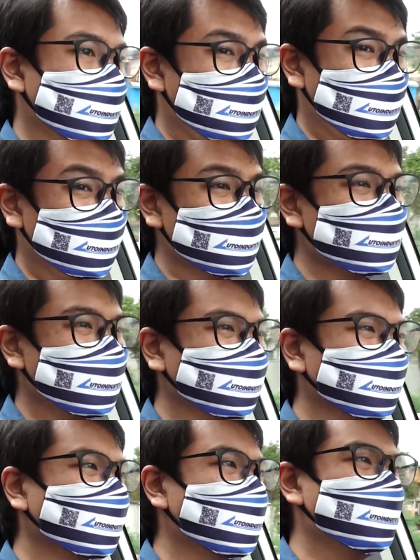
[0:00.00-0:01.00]
Now, I don't plan
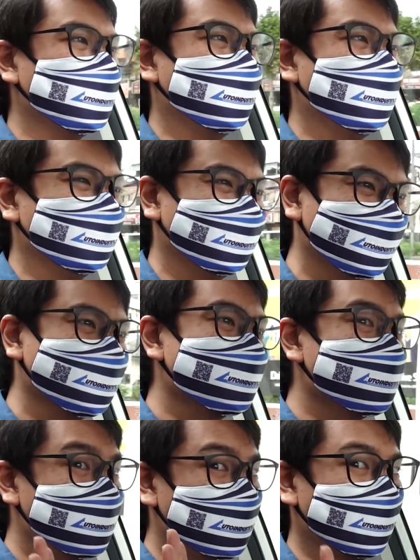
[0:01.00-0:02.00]
to replicate it
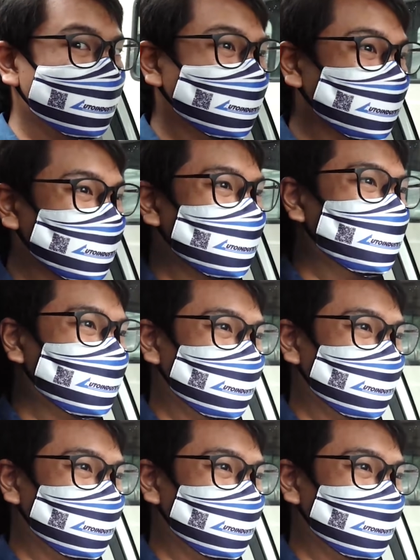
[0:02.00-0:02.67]
right now,